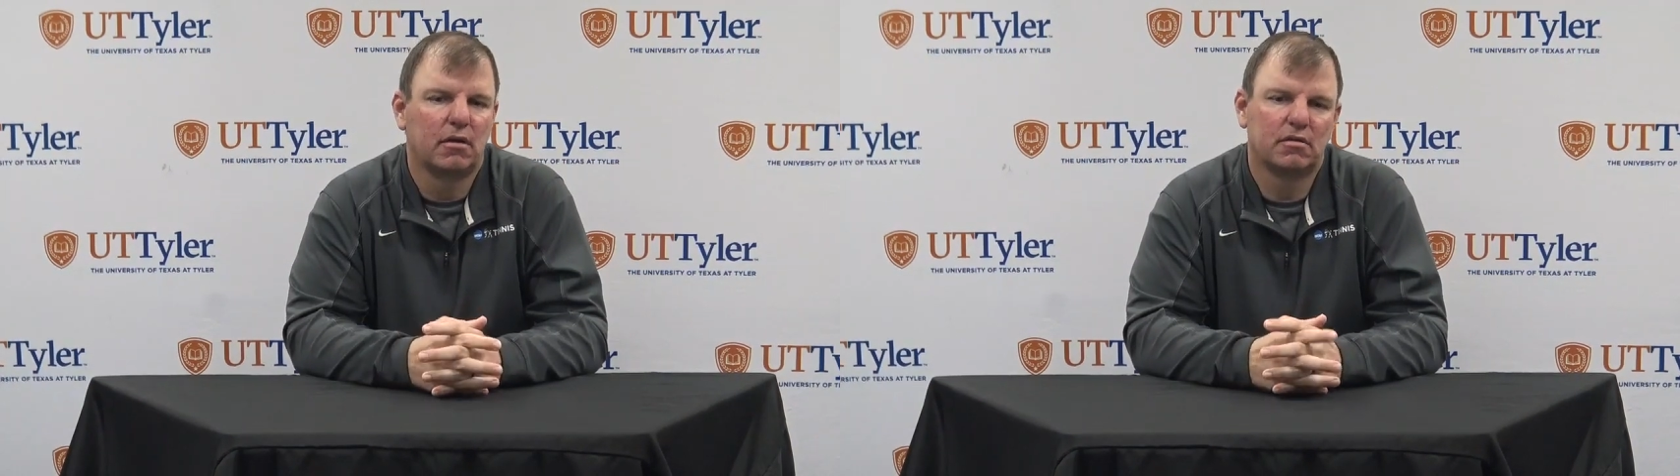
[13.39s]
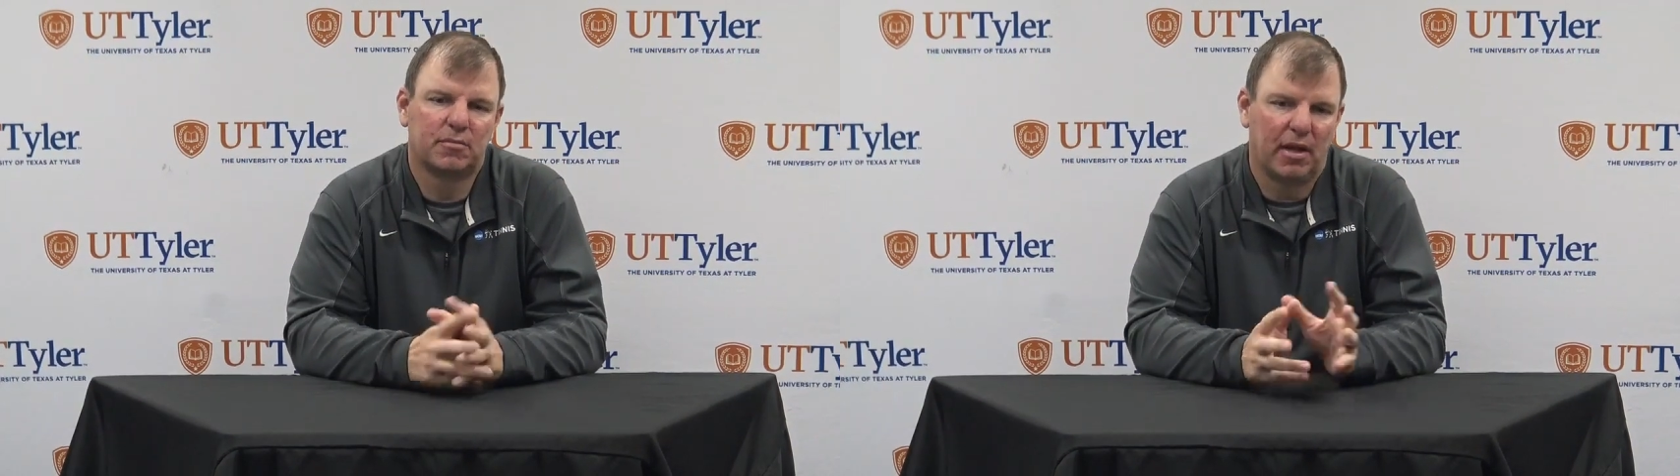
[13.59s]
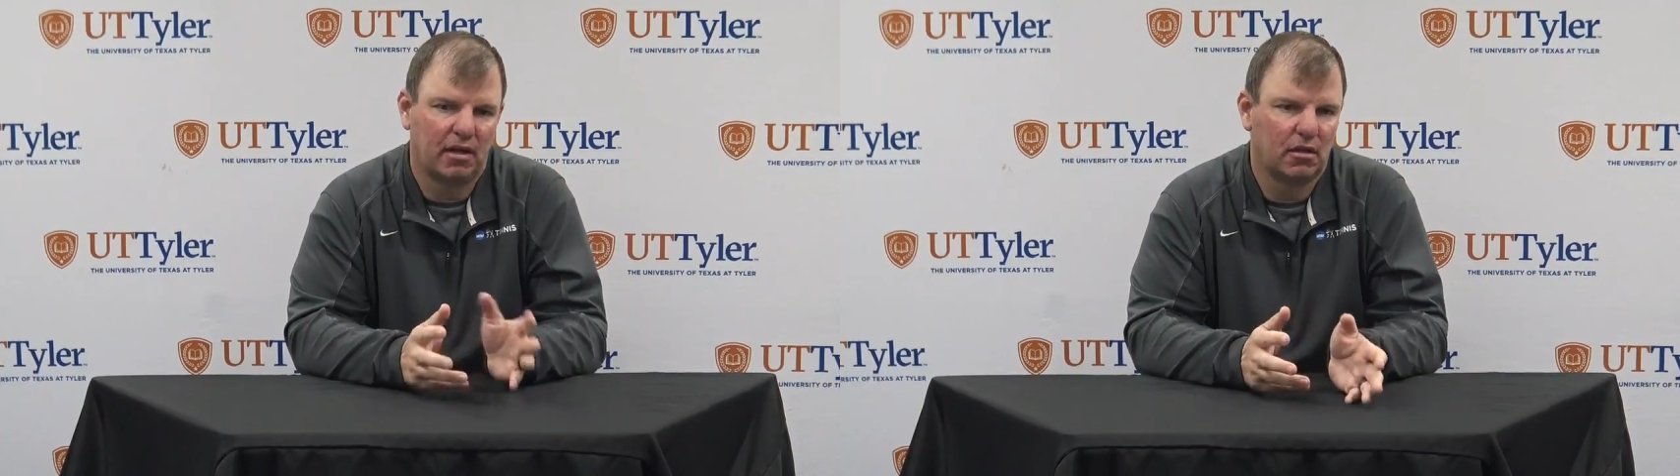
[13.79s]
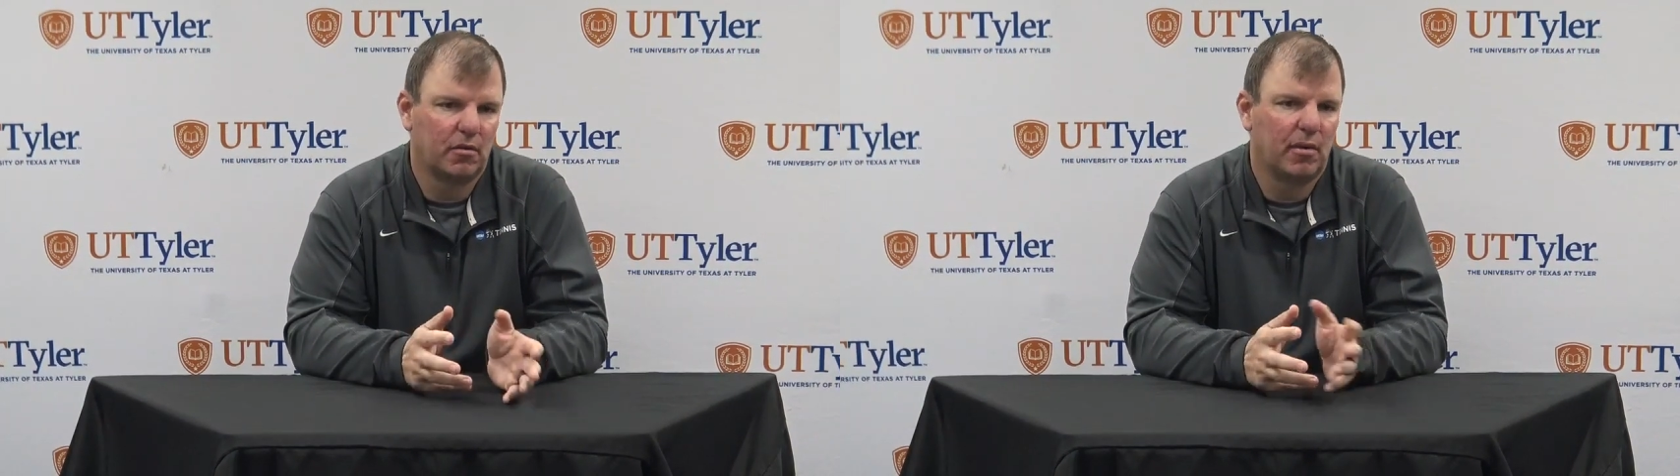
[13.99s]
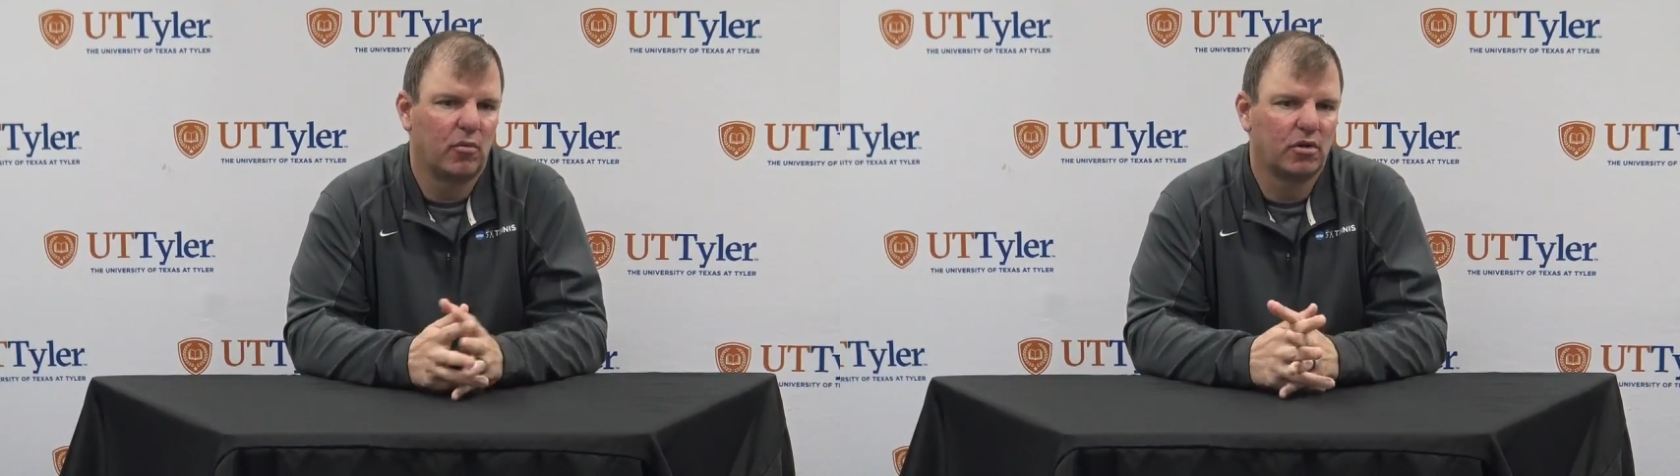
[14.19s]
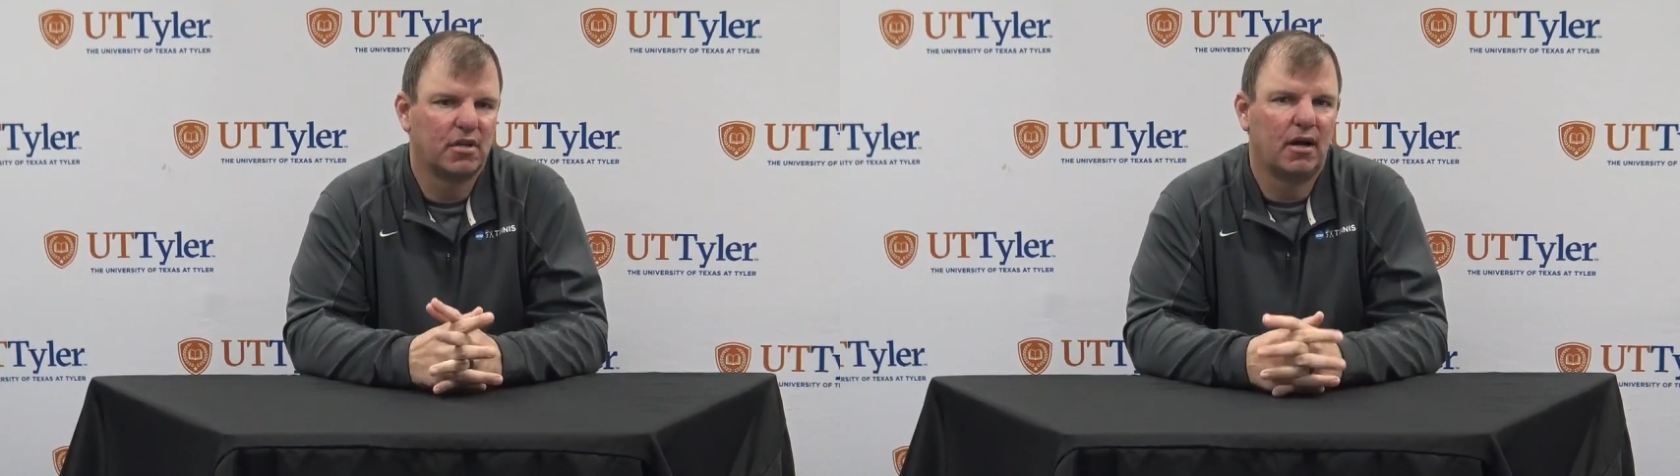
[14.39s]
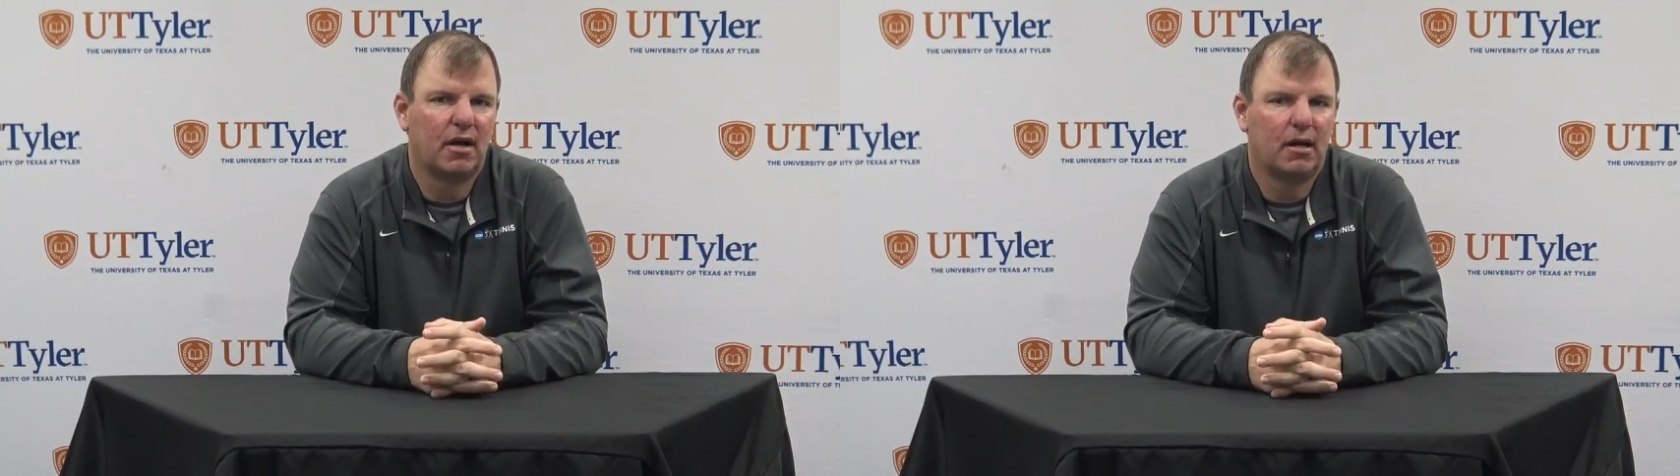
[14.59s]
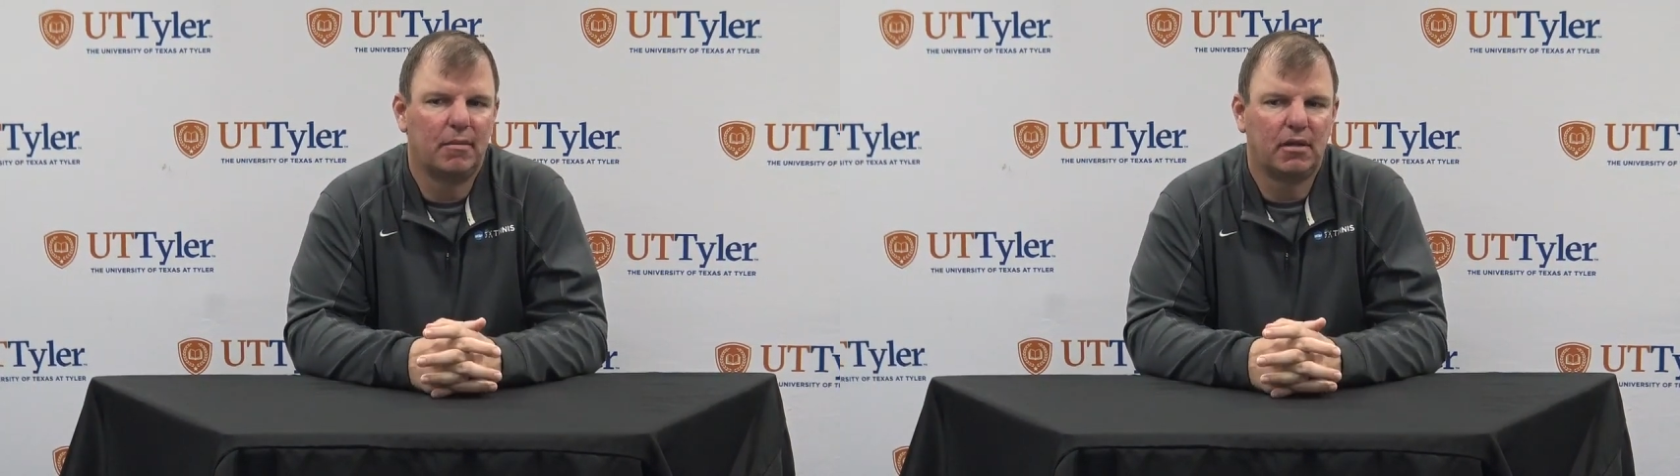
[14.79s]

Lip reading: spending a little bit more time